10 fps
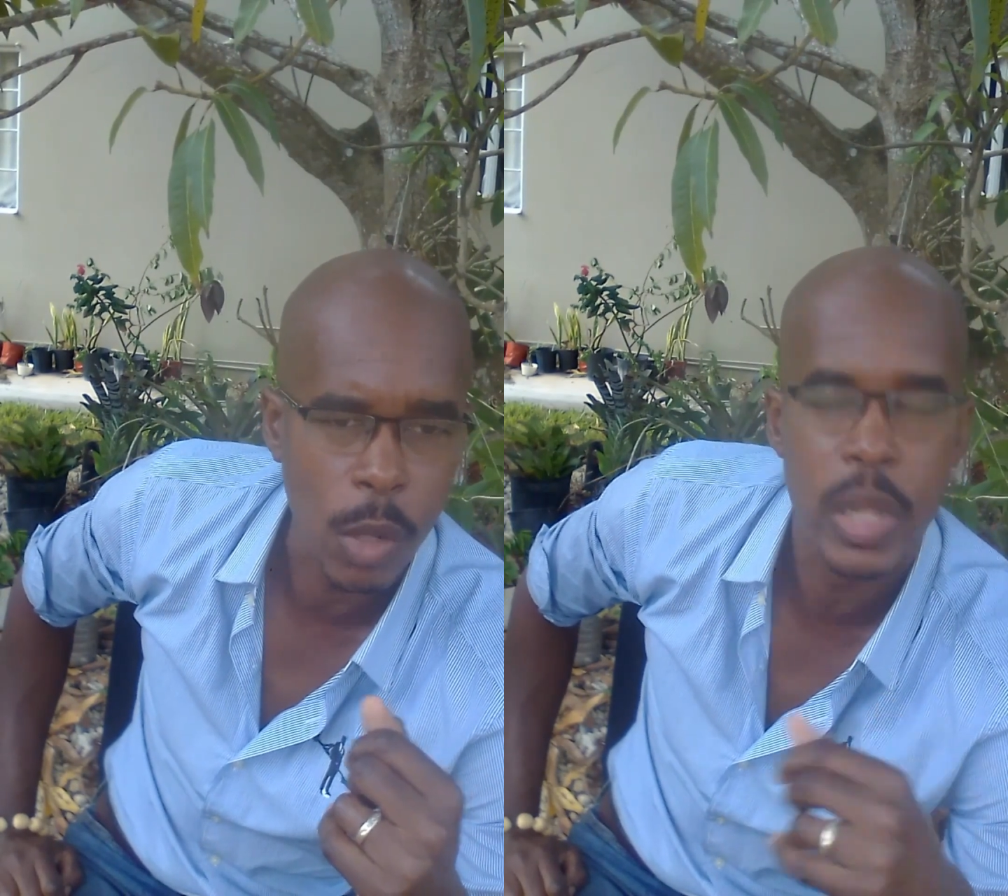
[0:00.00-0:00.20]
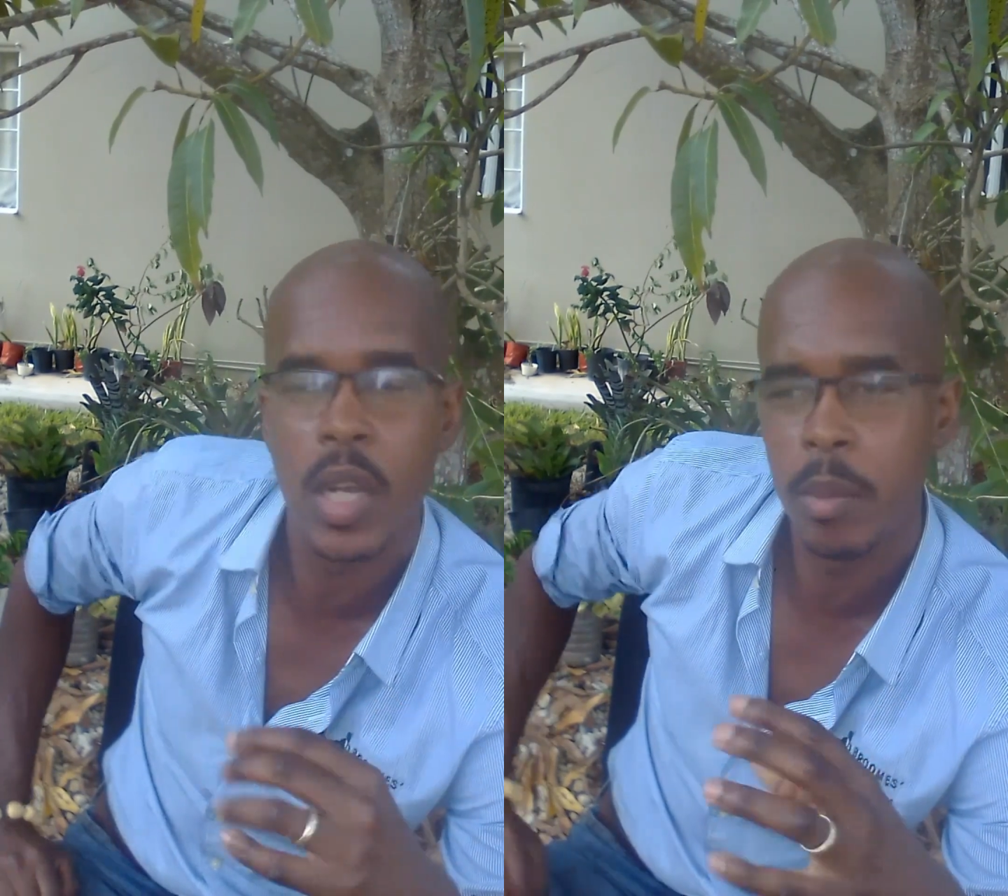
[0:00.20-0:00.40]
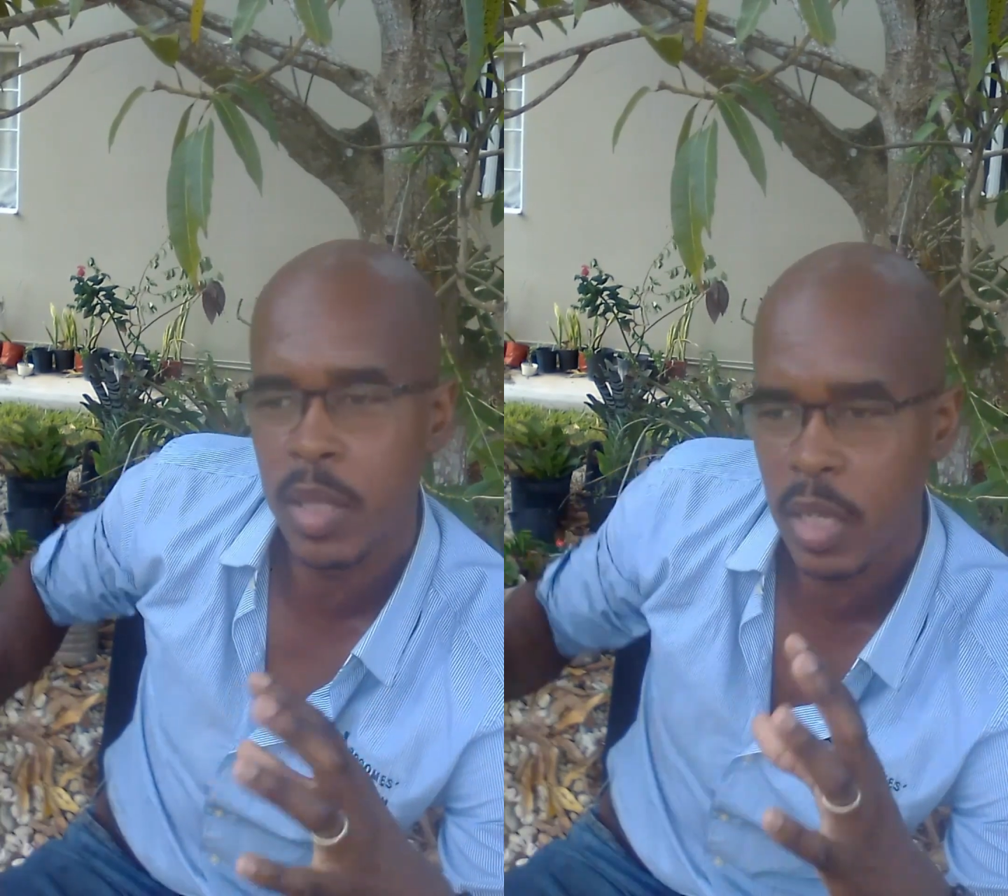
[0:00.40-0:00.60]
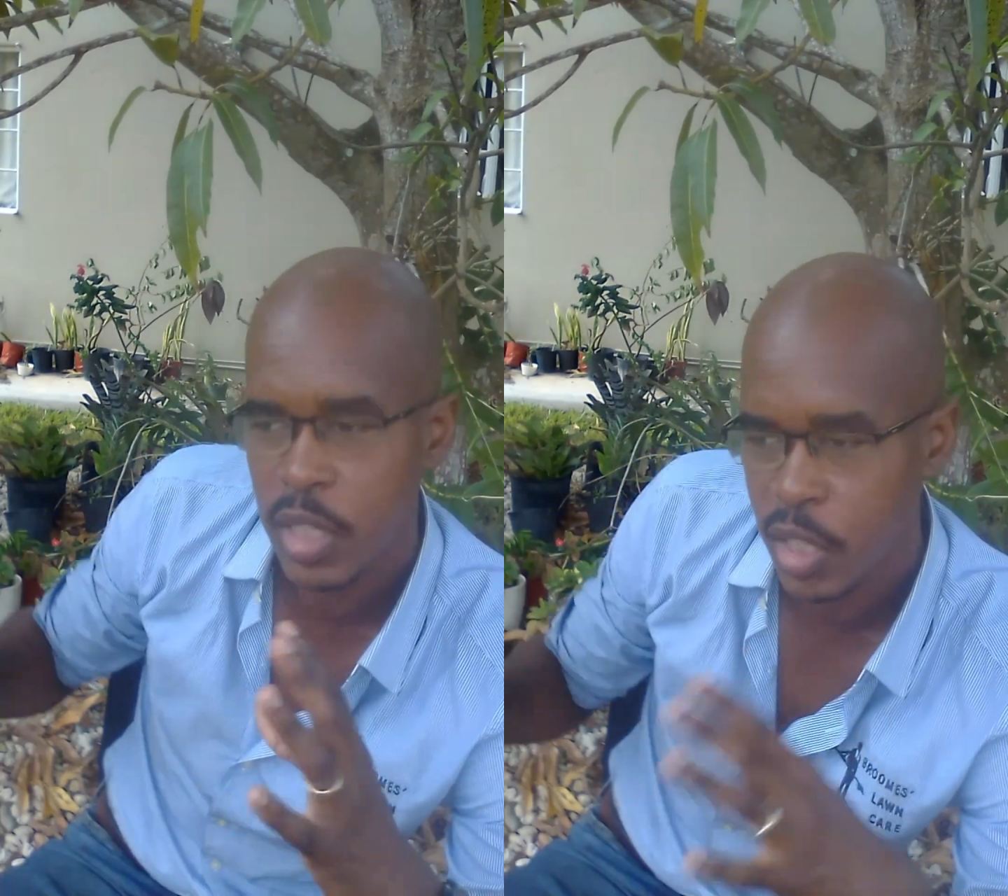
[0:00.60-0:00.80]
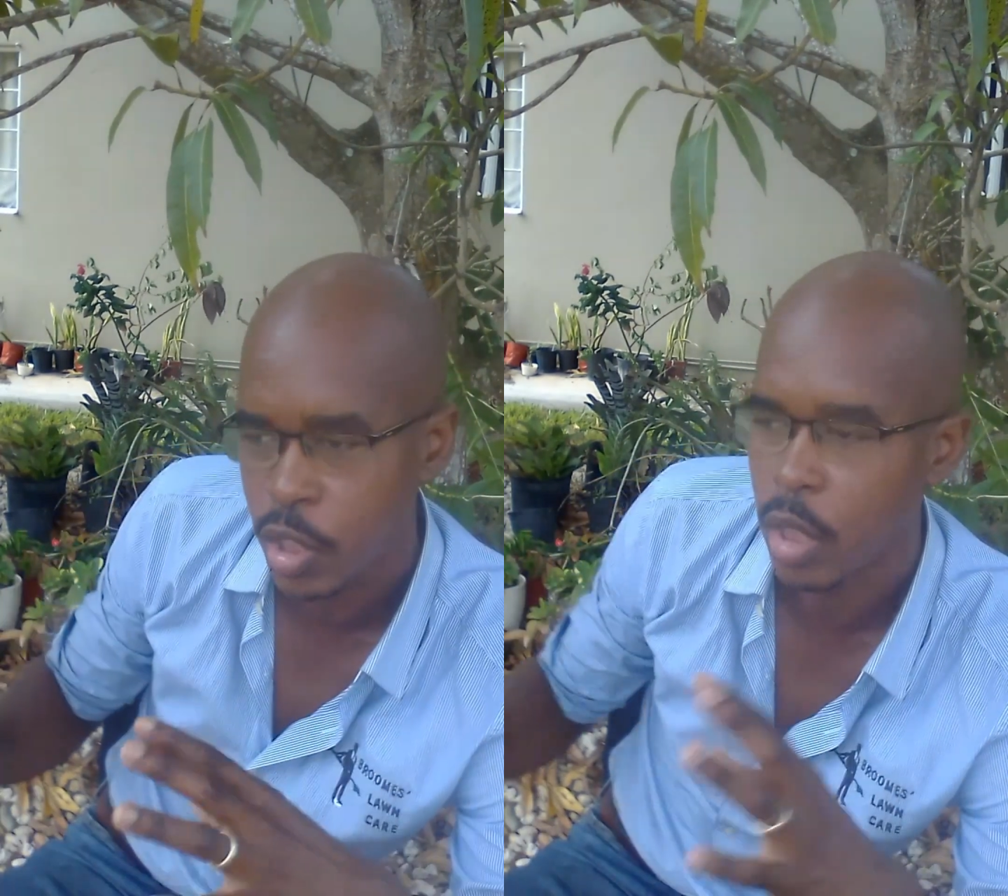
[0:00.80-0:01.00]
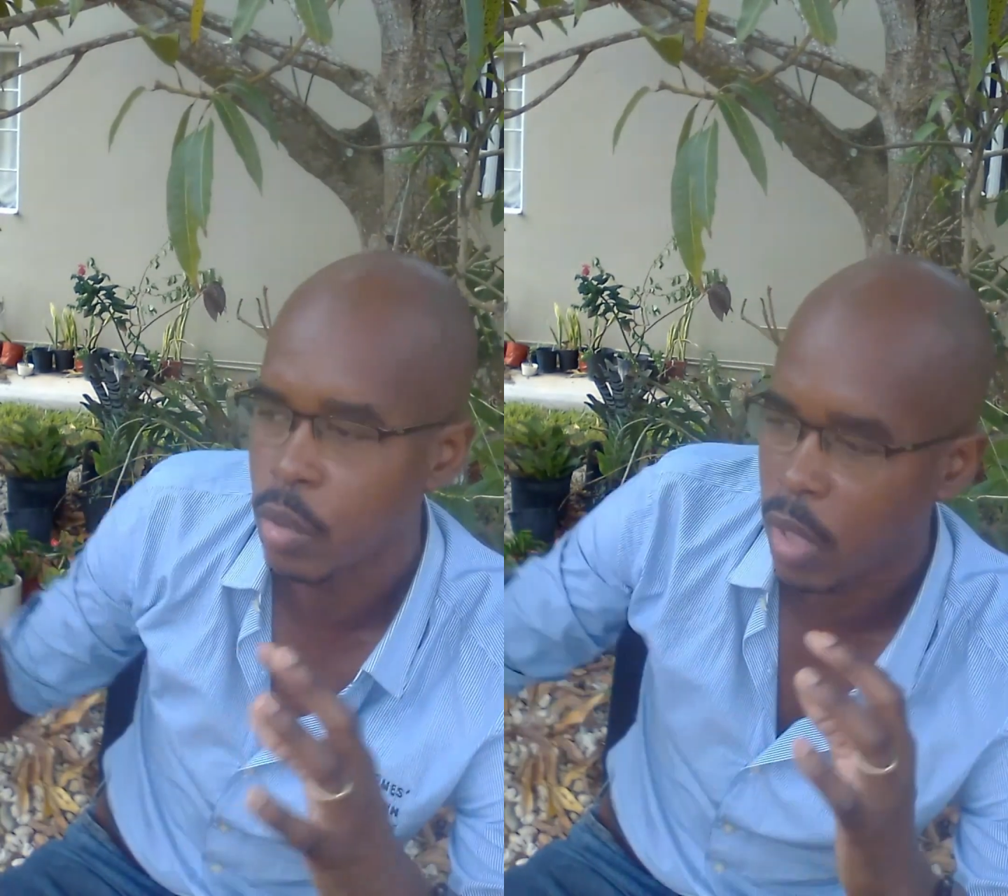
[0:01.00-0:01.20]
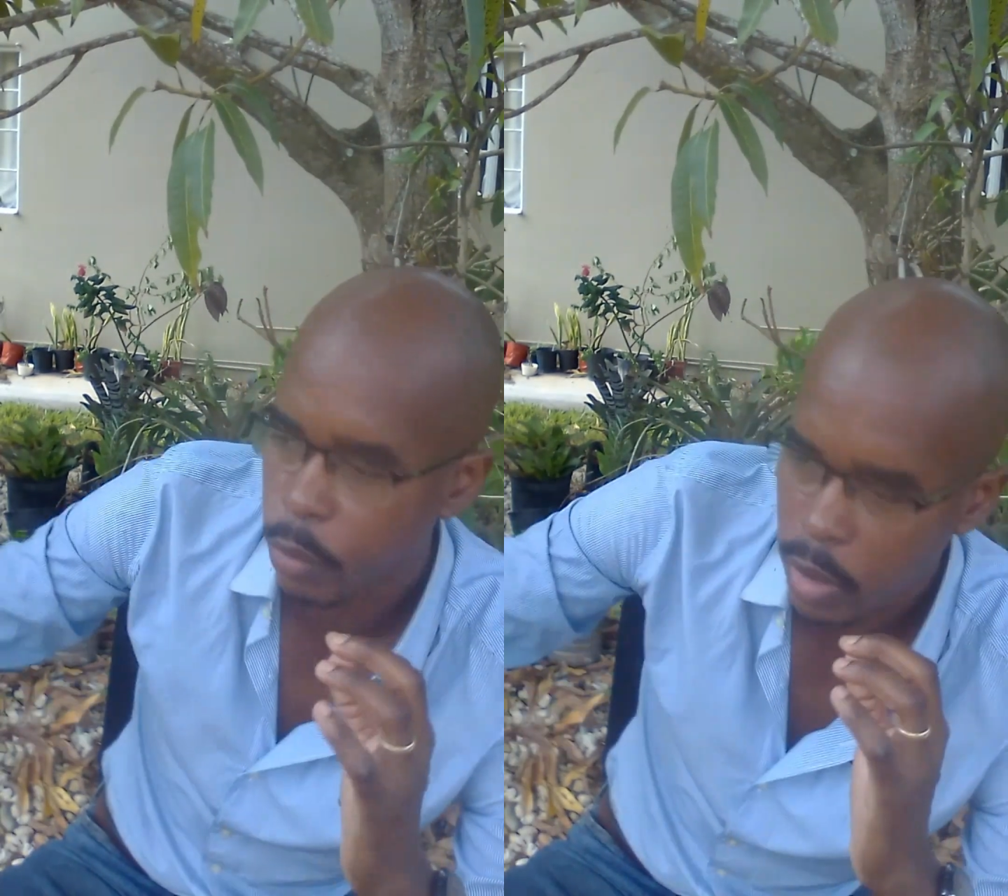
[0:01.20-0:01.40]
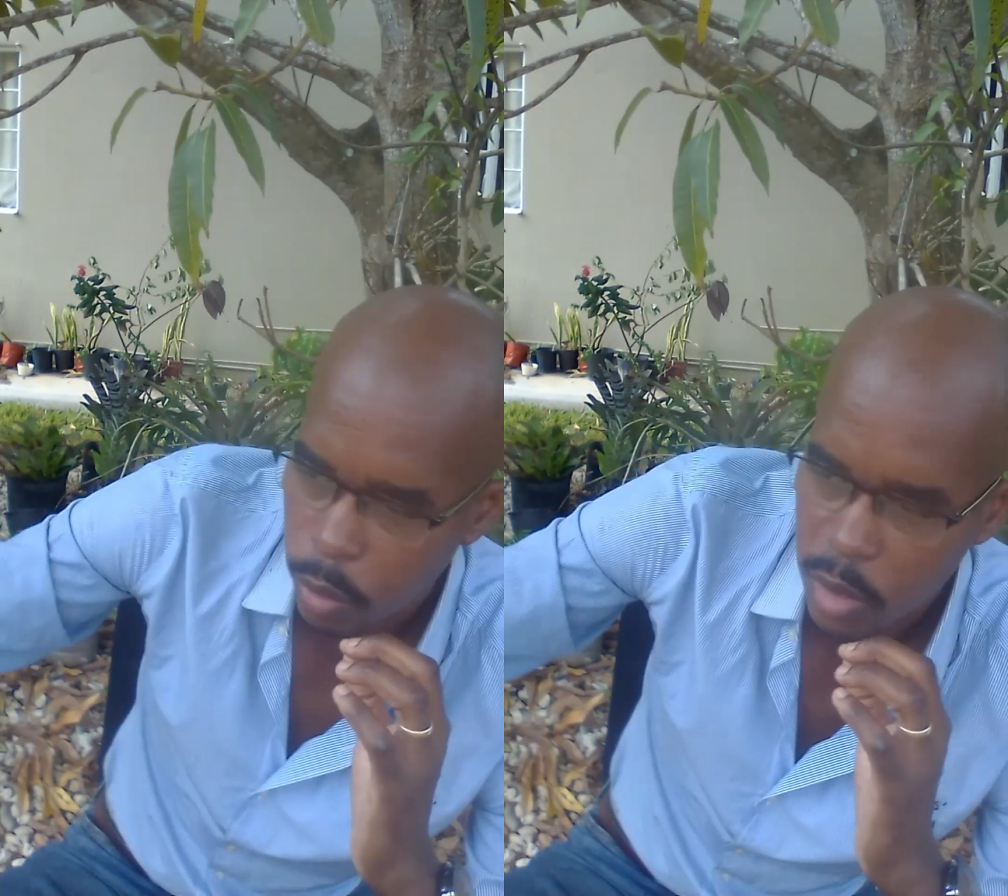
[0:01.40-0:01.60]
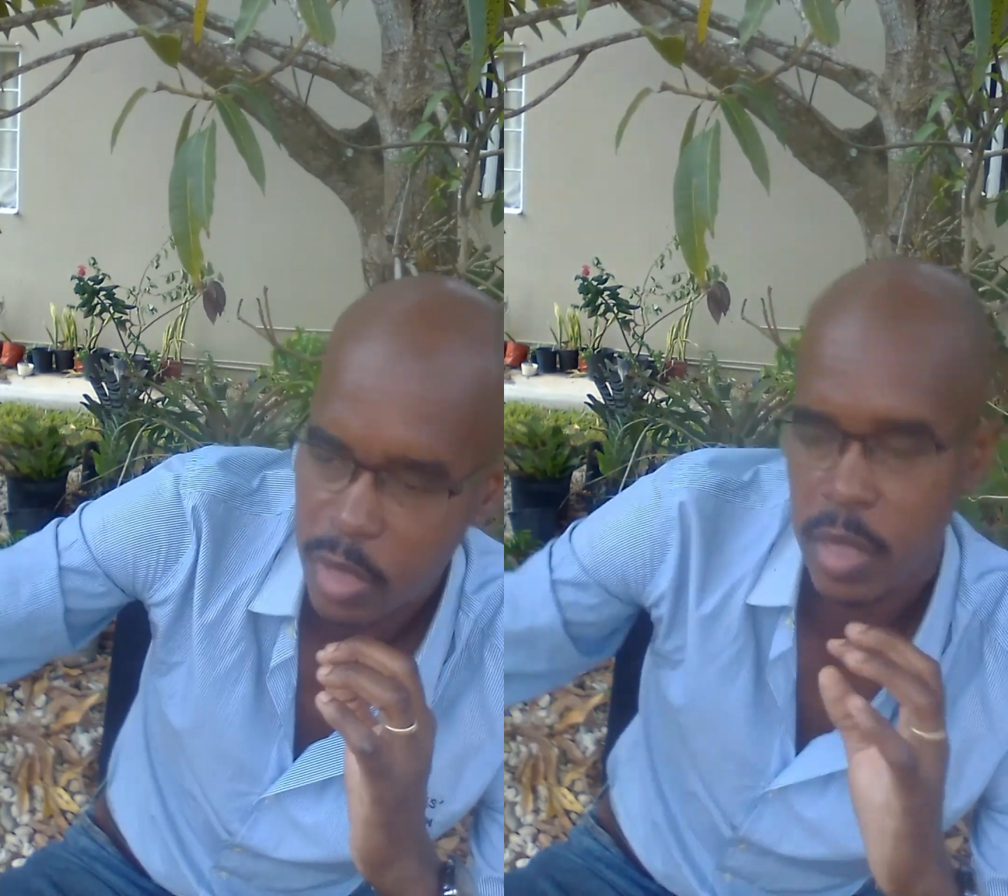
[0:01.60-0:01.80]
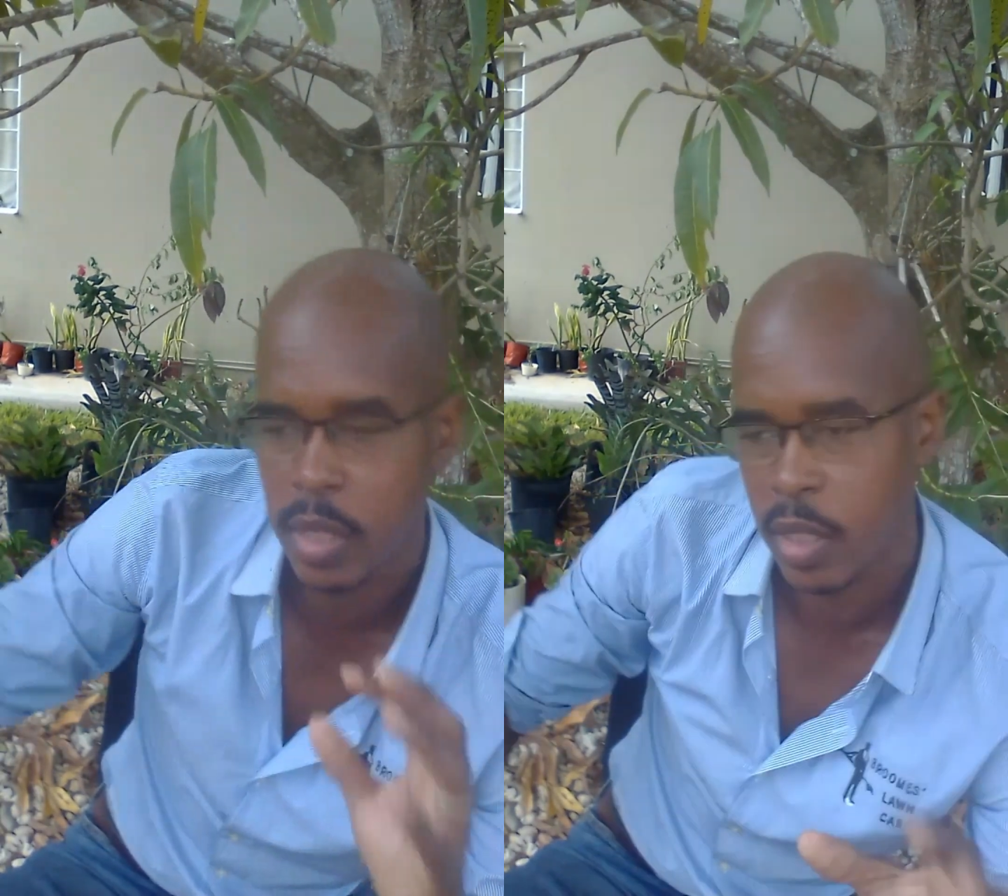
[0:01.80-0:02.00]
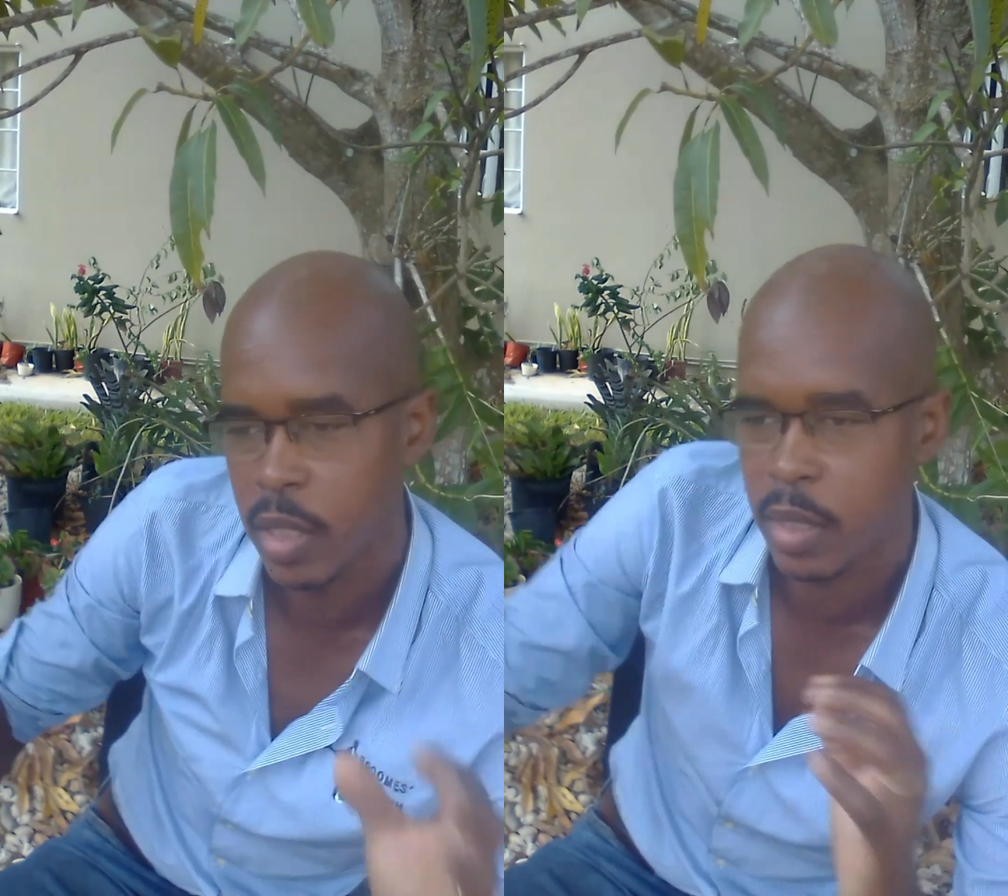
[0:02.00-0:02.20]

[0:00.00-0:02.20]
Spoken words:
when it come to a decision, okay, we want this.